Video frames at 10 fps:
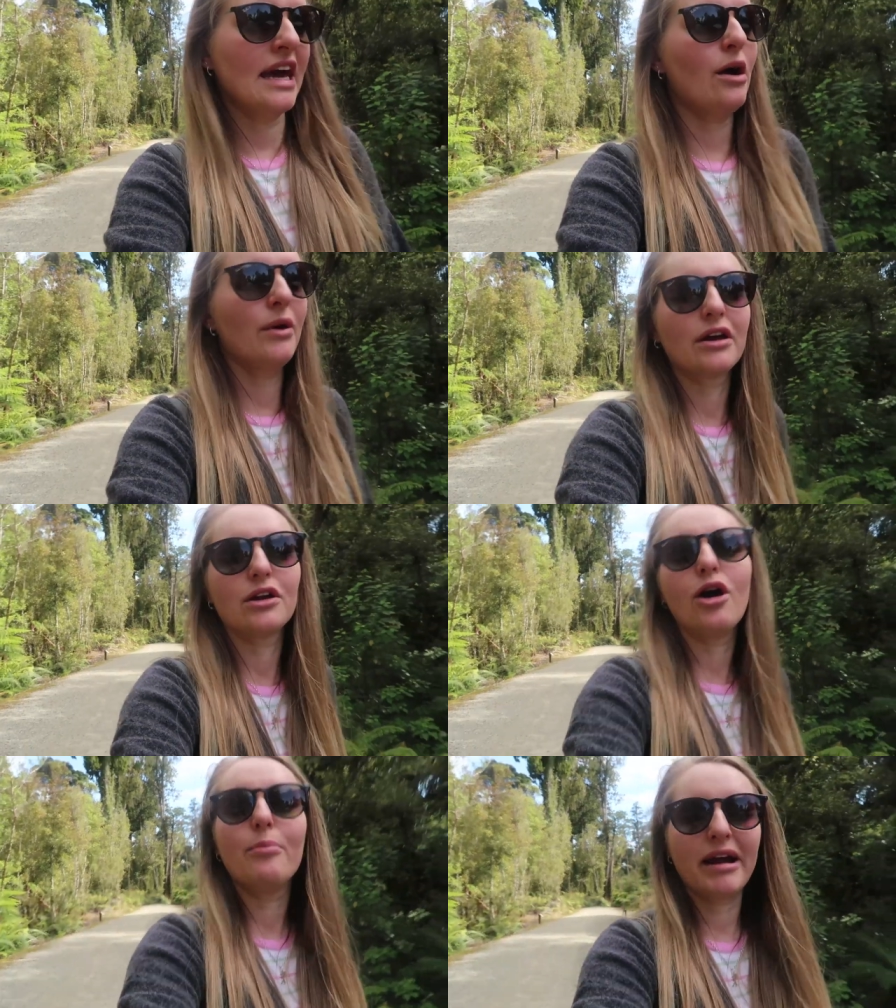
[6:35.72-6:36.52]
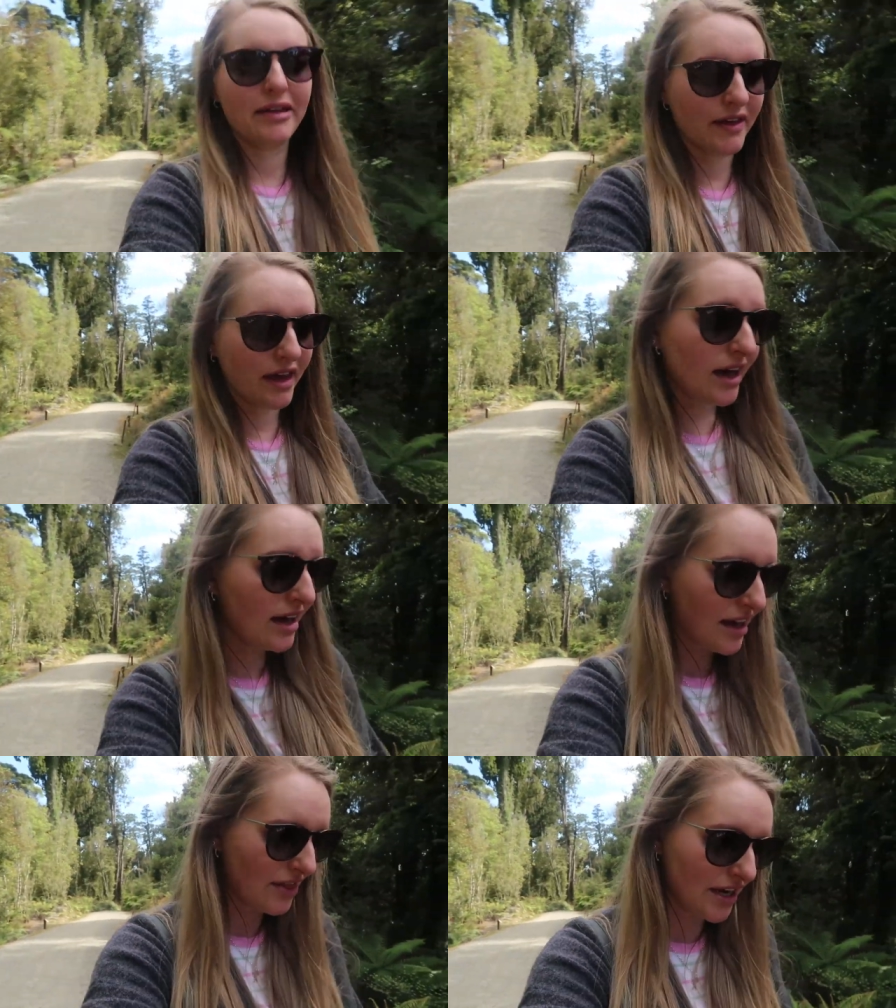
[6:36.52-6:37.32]
now we're going to hop back in the
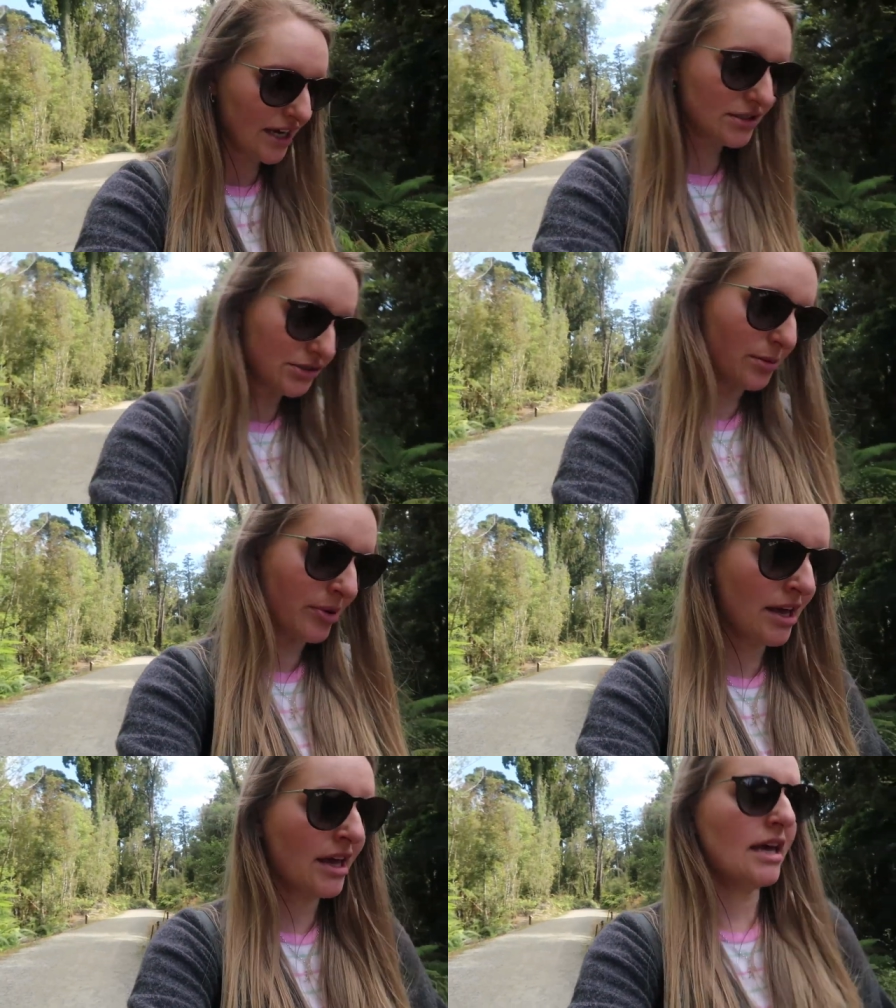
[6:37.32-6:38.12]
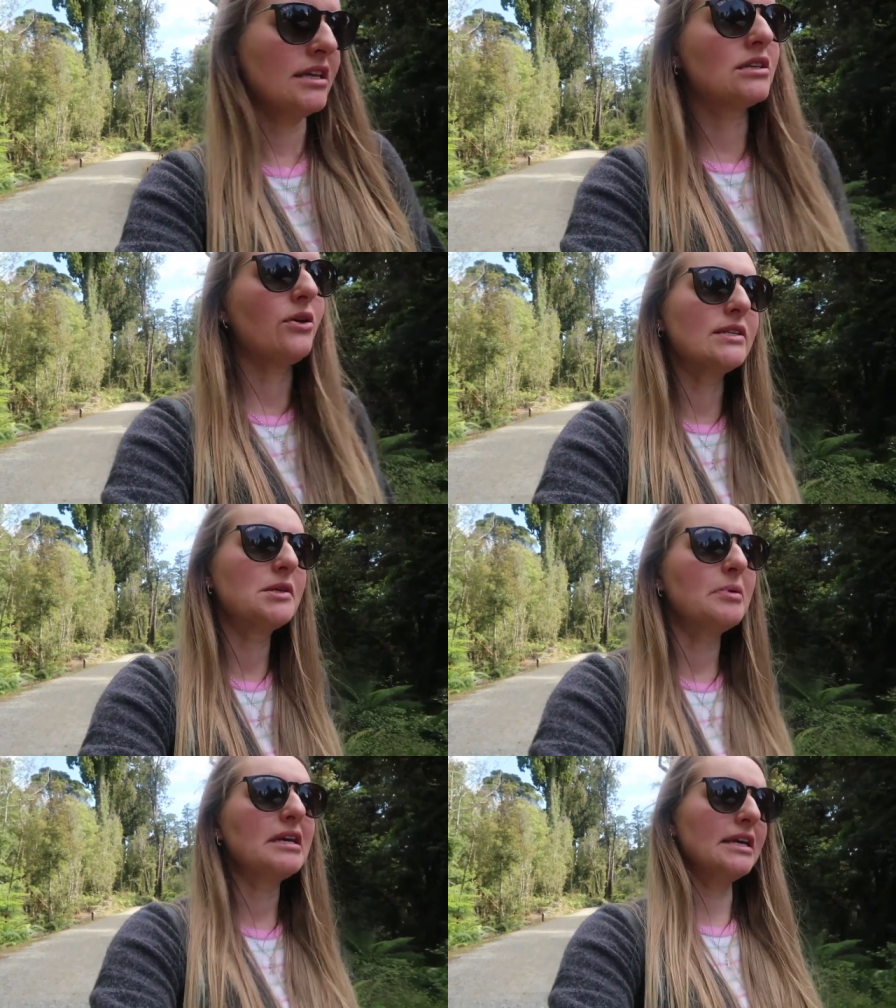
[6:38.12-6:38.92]
car and the next stop is going
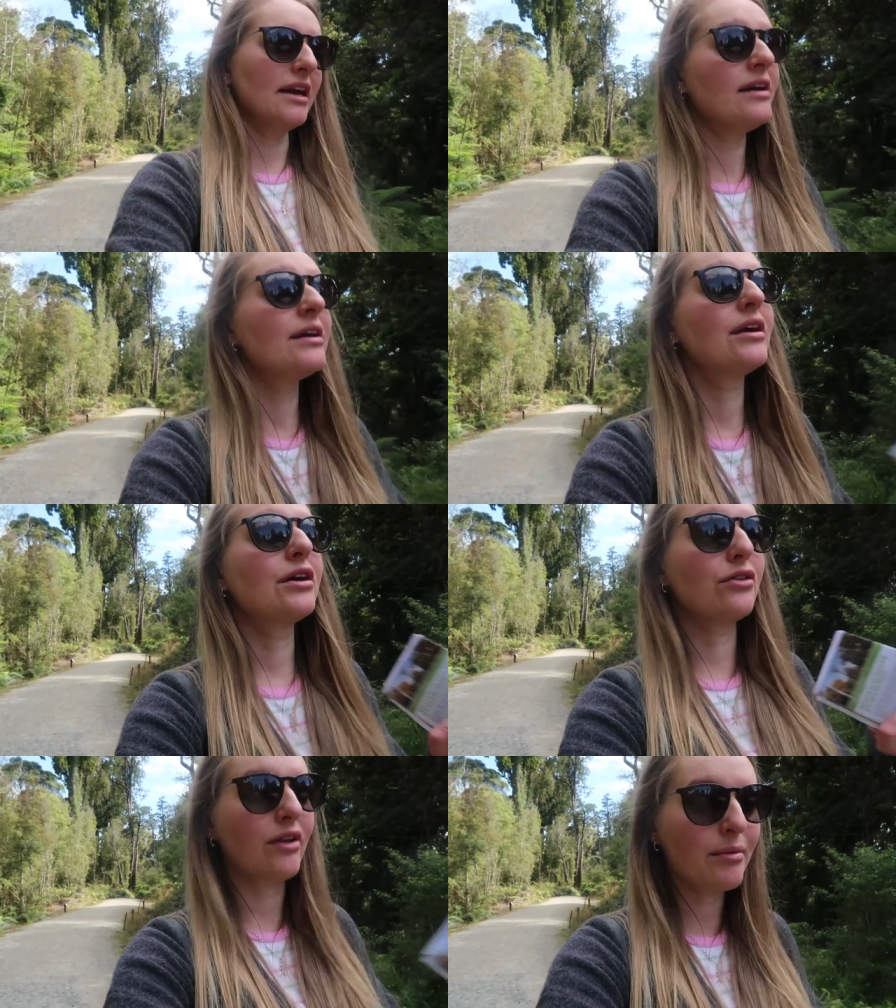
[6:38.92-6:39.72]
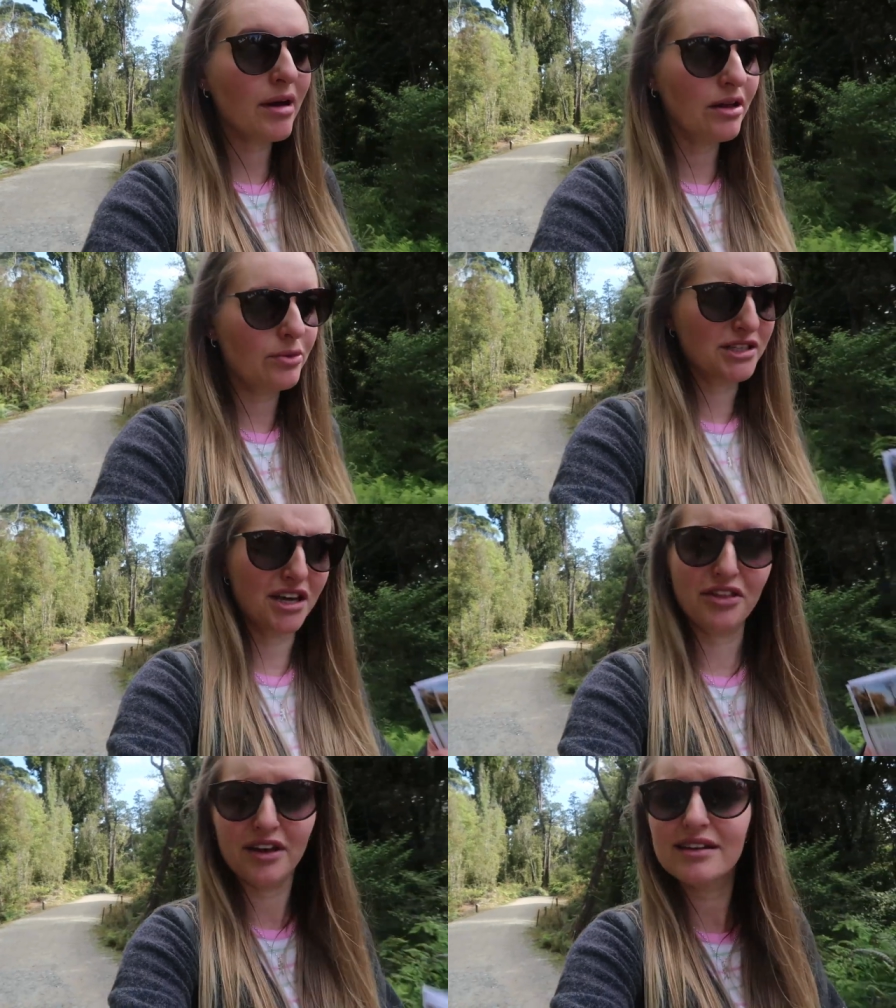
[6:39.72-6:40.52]
to be Greymouth which
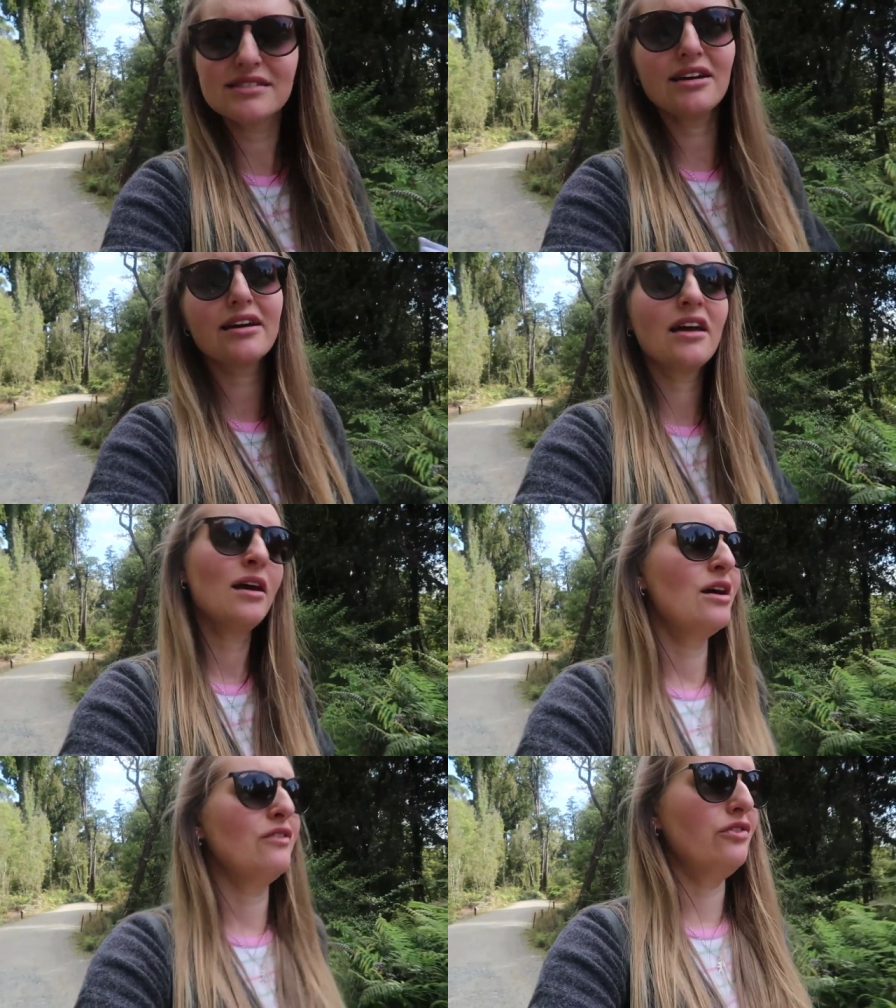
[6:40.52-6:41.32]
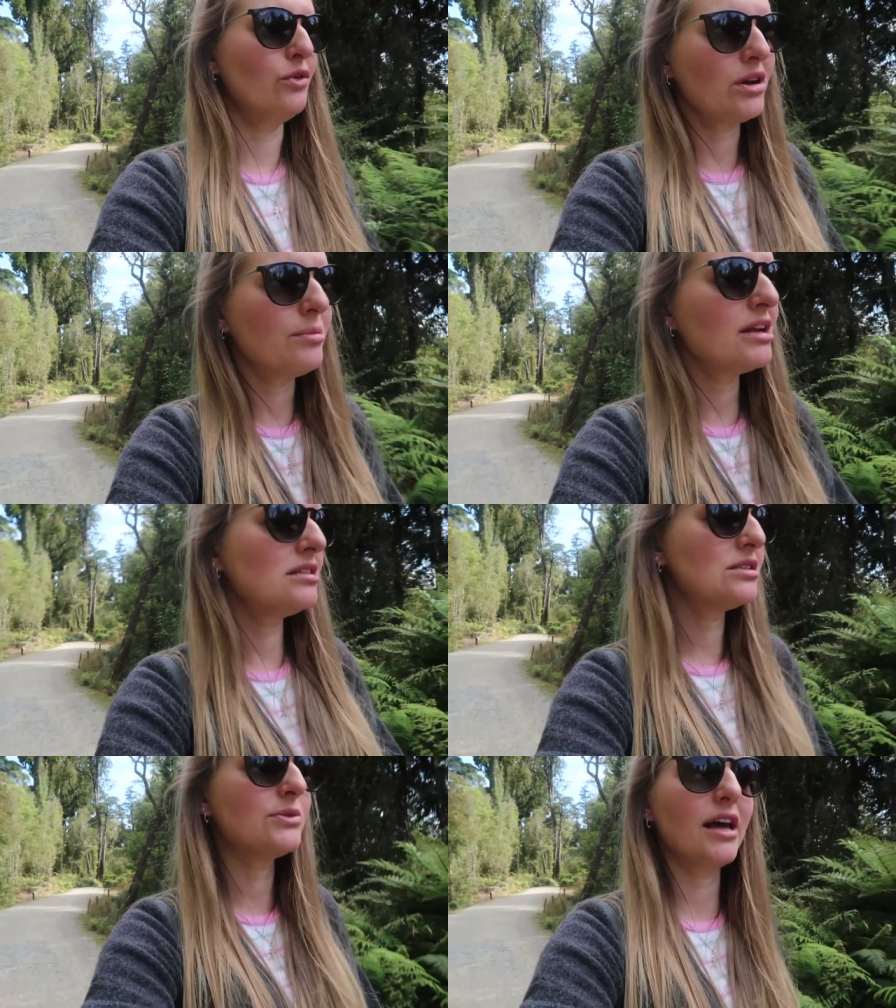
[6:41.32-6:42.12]
I think is like 40
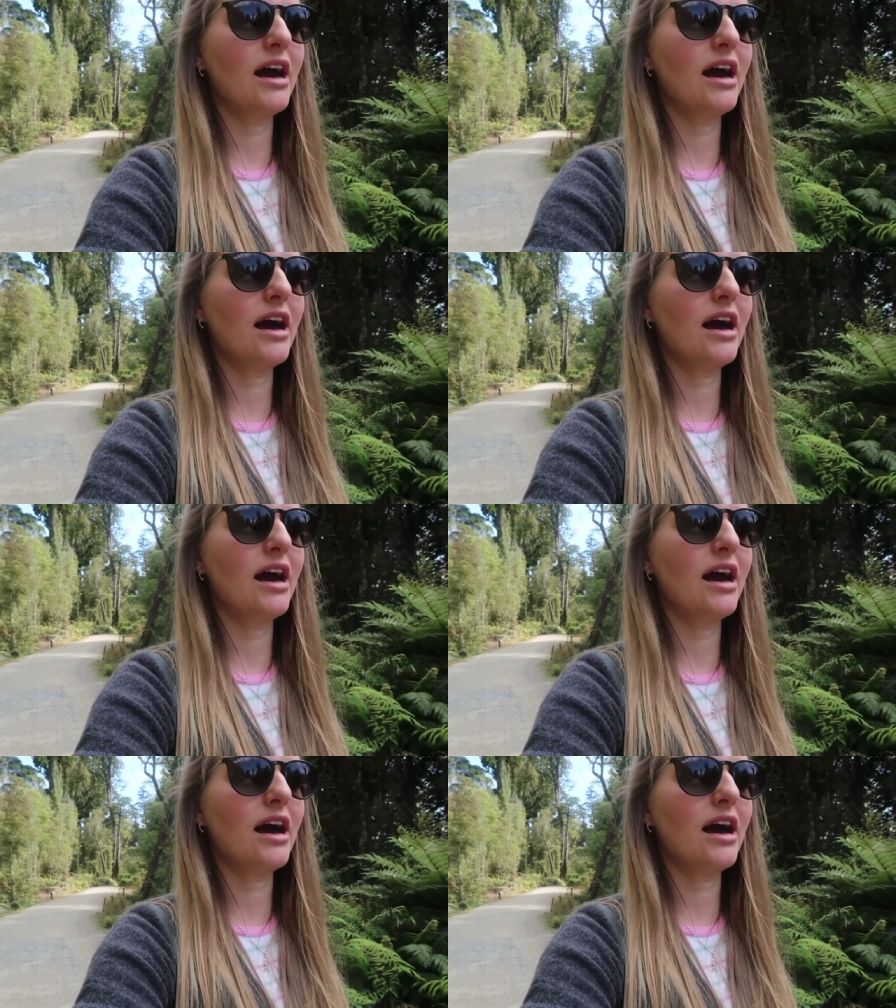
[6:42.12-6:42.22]
minutes to an